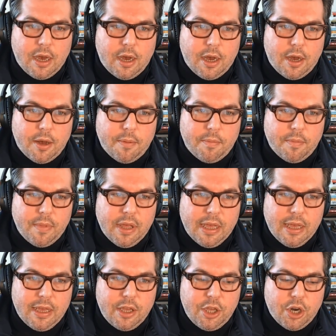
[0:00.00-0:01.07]

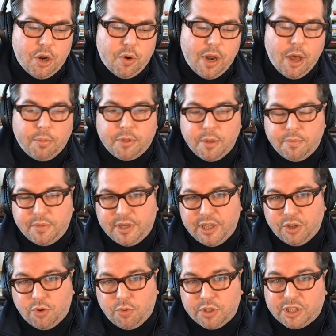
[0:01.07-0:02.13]
Help them
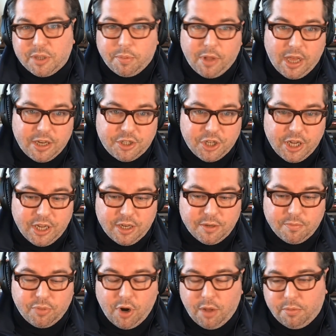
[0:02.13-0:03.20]
deal with supply
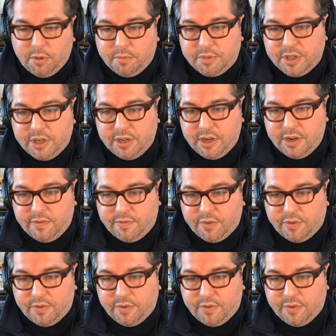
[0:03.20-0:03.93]
chain problems in